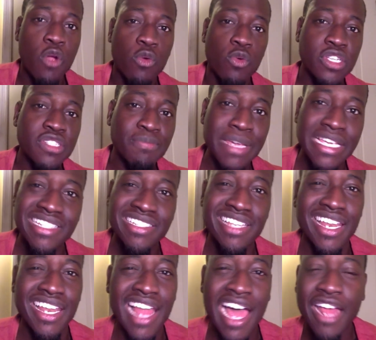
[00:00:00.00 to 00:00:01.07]
which means
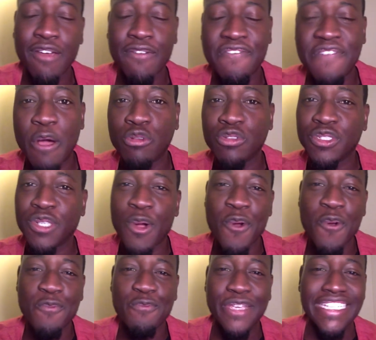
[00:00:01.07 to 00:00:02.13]
a lot of folks
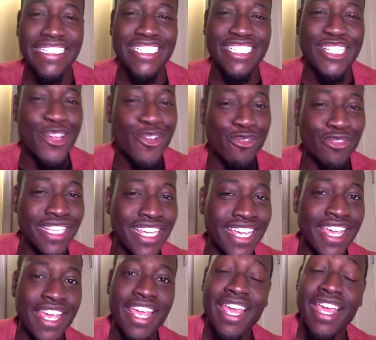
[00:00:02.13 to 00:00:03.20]
gonna be choosing
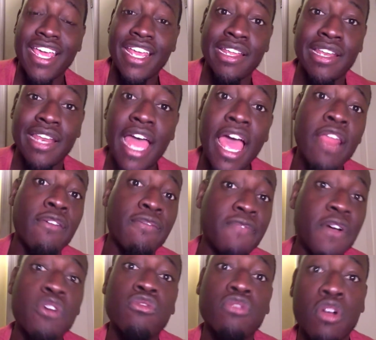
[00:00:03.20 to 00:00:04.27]
and a lot of
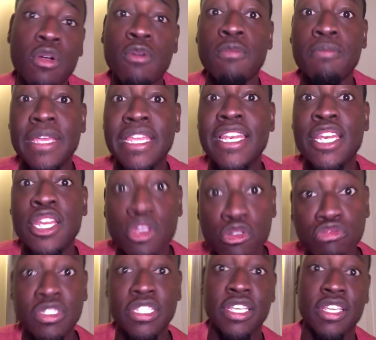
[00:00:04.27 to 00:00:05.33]
folk gonna be losing.